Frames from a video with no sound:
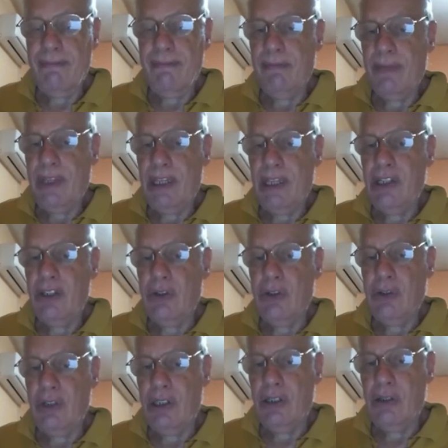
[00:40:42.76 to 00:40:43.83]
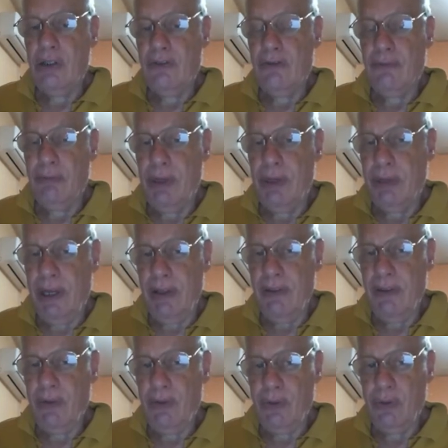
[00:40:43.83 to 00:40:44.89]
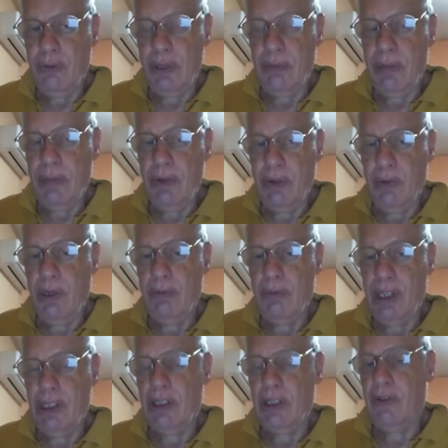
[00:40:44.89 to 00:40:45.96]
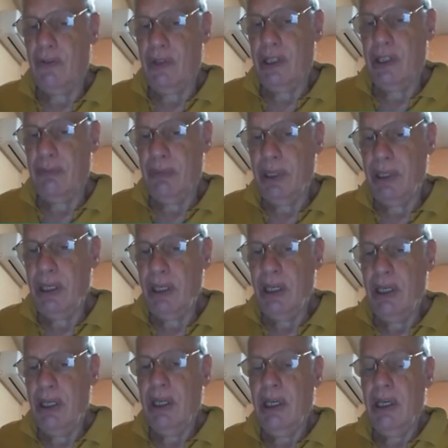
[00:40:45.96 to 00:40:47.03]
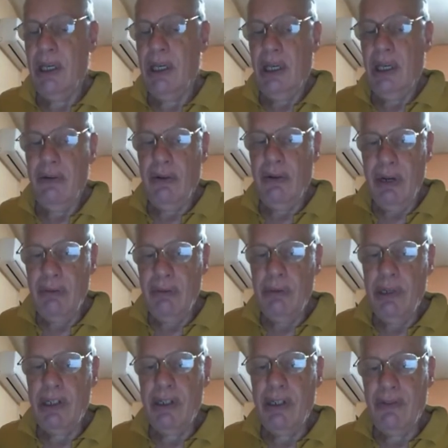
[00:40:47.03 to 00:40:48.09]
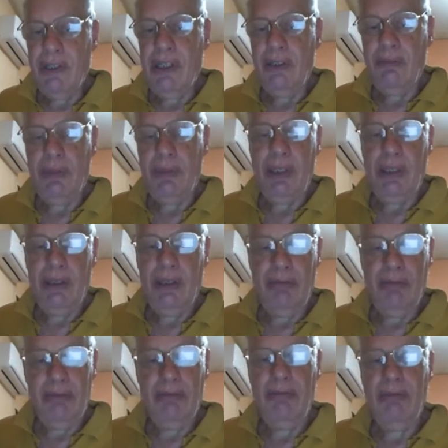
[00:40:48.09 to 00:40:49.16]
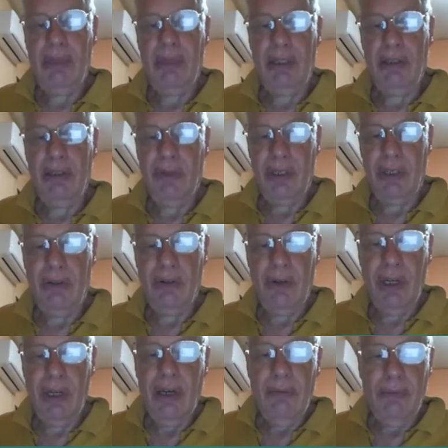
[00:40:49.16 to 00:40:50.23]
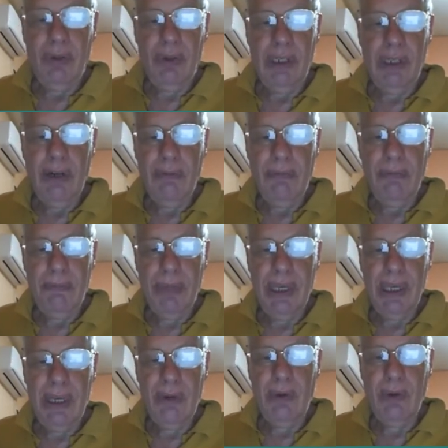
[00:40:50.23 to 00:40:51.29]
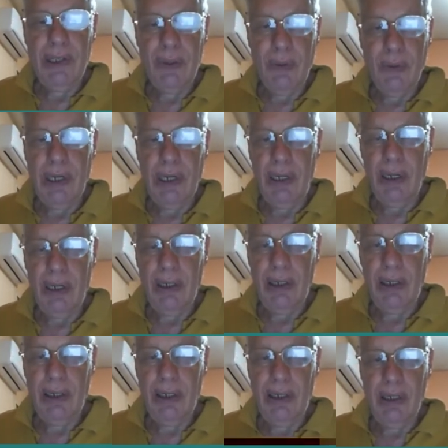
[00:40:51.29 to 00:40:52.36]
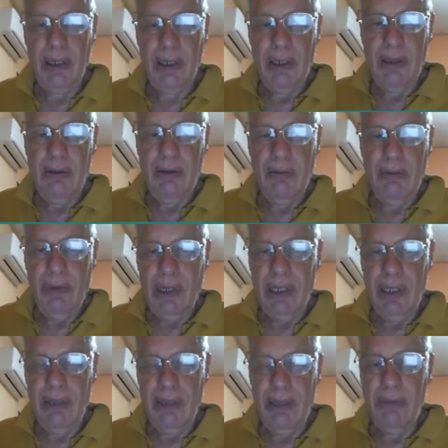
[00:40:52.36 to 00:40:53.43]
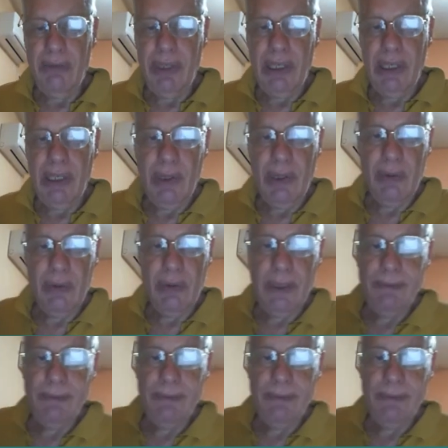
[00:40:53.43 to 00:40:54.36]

each consisting of p paths, so 2p minus 1 matchings of size p. You have a rainbow matching of size p. That's Drisko. Put now p equals 1. What does it mean p equals 1?